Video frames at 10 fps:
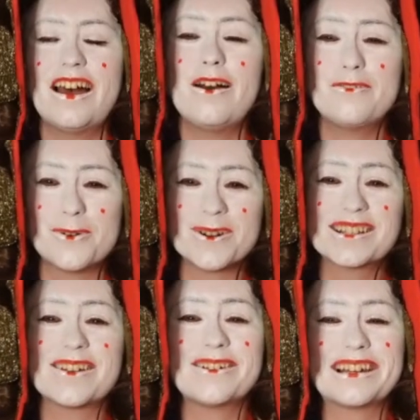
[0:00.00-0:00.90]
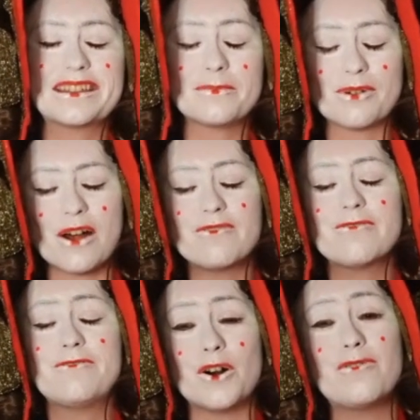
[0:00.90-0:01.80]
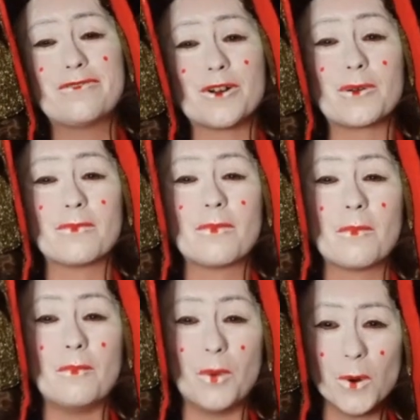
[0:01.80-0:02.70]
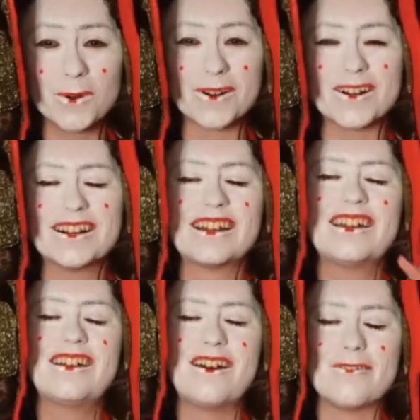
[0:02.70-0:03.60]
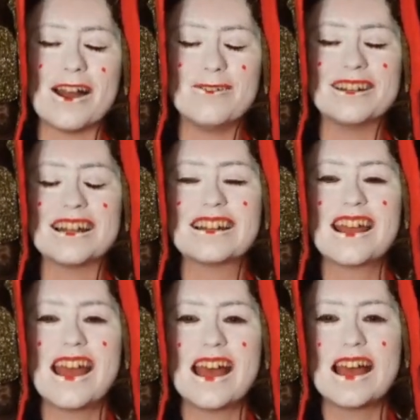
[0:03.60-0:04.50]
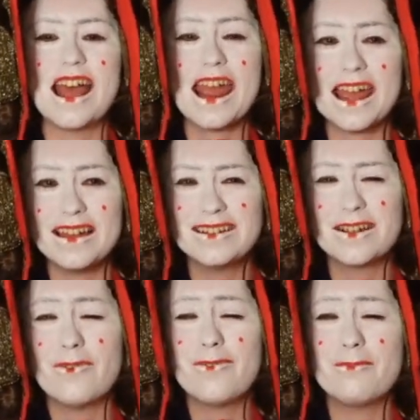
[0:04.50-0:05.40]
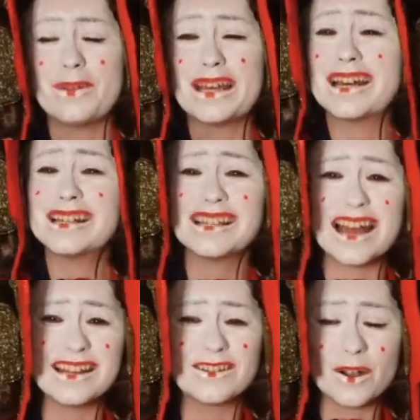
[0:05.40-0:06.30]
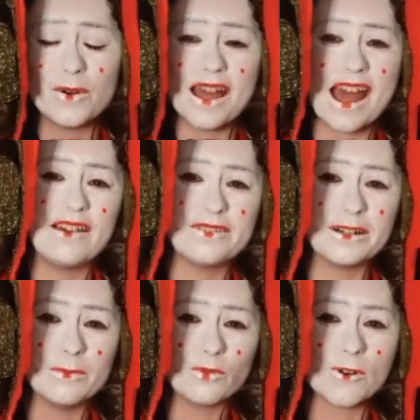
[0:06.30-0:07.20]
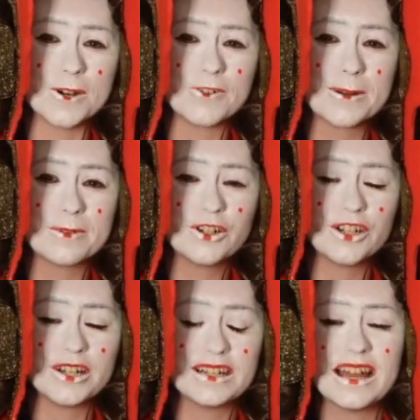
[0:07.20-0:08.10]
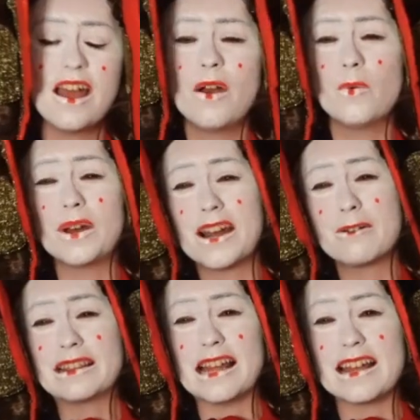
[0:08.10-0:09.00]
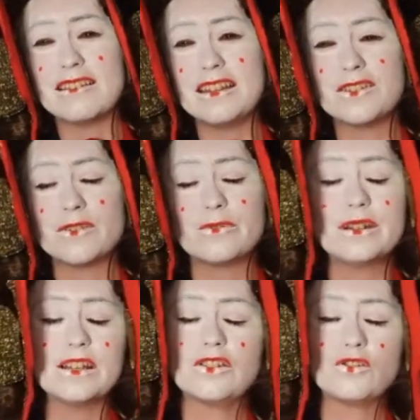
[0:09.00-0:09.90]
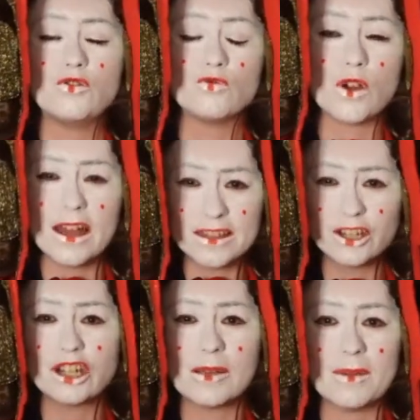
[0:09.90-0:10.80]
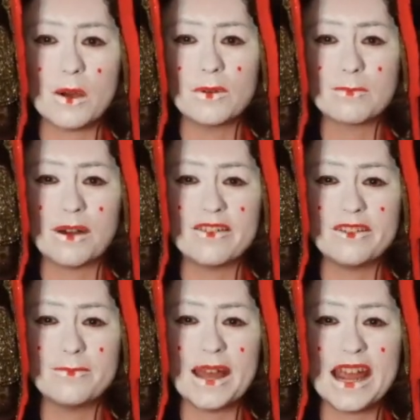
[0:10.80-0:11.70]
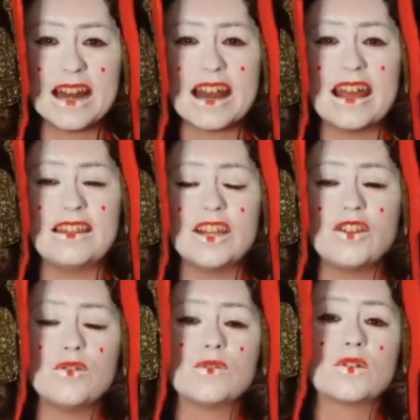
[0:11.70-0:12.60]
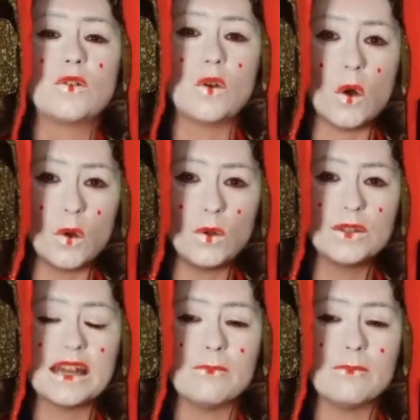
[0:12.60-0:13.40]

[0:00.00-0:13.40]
Of course, I would get the brown faux fur border around it. And because I don't have an embroidery machine, what I would likely do is draw the shape out with puffy paint and then use gold